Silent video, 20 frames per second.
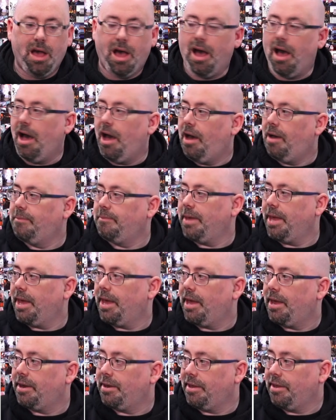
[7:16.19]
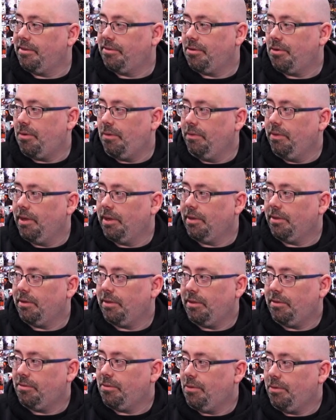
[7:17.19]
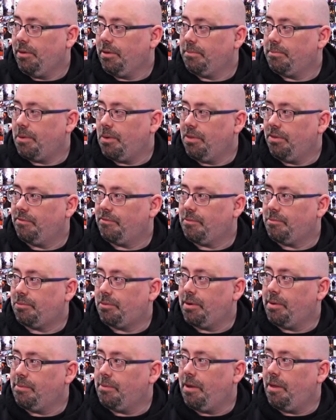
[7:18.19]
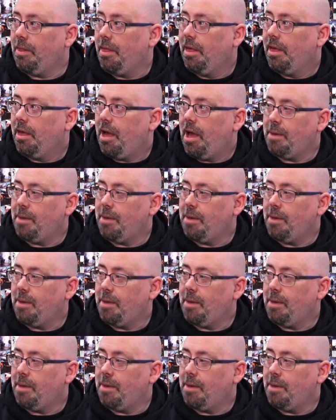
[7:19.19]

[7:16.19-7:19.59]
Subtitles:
And it's holding both of them pretty well.